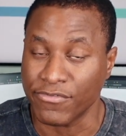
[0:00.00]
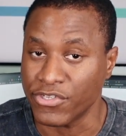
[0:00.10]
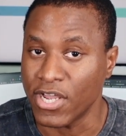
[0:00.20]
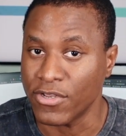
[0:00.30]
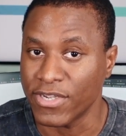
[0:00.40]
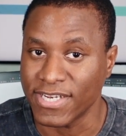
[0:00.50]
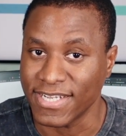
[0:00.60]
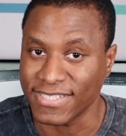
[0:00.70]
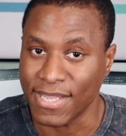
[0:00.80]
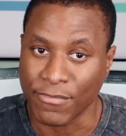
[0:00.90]
If you're not looking at an
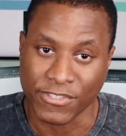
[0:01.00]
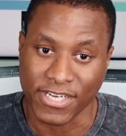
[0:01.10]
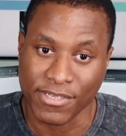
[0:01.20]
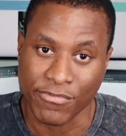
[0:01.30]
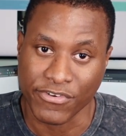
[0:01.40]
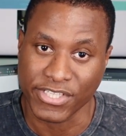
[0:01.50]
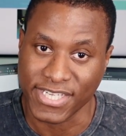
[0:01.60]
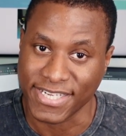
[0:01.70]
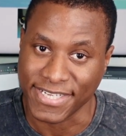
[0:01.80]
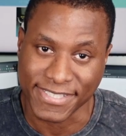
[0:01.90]
exam objective before you
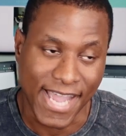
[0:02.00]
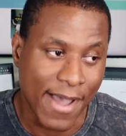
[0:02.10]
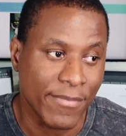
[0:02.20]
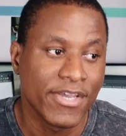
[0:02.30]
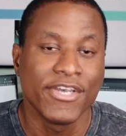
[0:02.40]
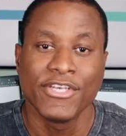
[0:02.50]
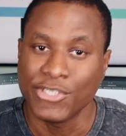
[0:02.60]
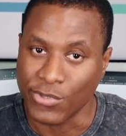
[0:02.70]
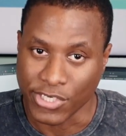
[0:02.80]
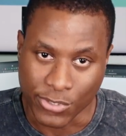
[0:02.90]
take an exam,
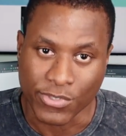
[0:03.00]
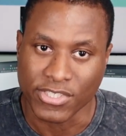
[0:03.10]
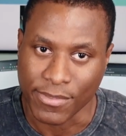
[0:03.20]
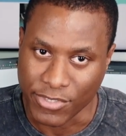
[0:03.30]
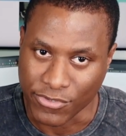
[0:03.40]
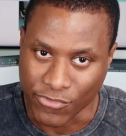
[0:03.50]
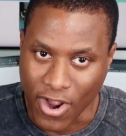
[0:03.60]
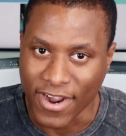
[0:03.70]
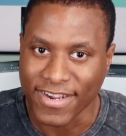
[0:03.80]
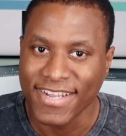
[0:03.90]
you are doing something
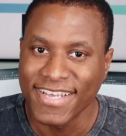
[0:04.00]
wrong.